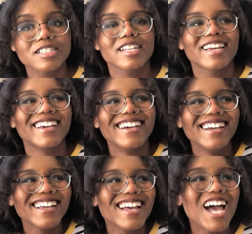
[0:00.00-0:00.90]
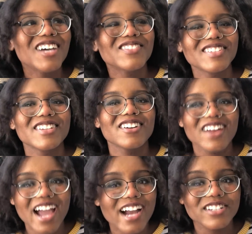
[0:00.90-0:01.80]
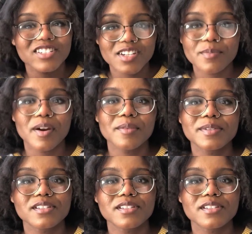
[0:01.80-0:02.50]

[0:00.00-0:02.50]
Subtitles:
It's like, but there are actually apartments